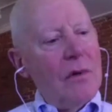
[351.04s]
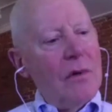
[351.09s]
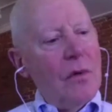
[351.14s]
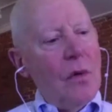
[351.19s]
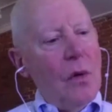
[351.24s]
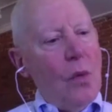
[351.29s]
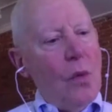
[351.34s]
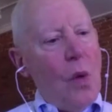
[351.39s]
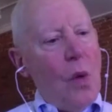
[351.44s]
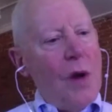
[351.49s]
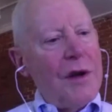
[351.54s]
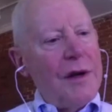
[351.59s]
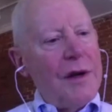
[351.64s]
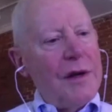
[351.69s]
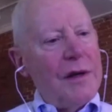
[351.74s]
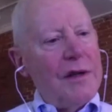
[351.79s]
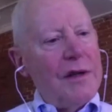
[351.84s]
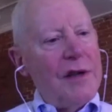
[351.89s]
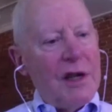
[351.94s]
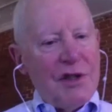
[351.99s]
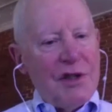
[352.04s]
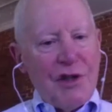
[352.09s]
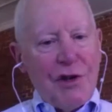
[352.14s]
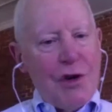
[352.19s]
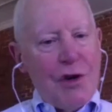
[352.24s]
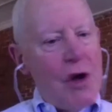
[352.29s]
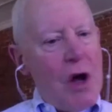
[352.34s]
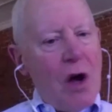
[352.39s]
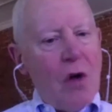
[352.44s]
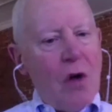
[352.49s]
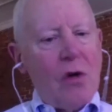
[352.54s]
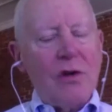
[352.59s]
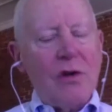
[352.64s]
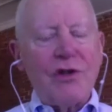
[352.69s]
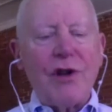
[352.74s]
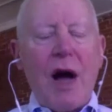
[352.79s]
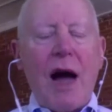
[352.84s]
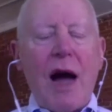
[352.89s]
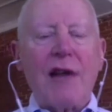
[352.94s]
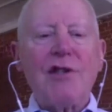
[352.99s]
one doesn't know, or
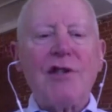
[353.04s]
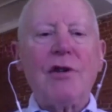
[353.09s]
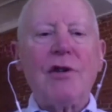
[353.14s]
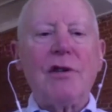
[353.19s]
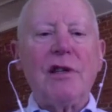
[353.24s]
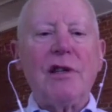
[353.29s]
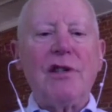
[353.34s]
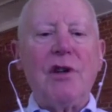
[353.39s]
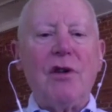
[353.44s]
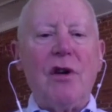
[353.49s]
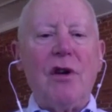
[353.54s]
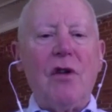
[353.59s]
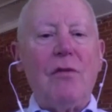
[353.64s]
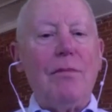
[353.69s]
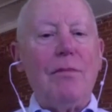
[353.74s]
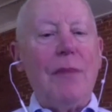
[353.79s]
I certainly don't know.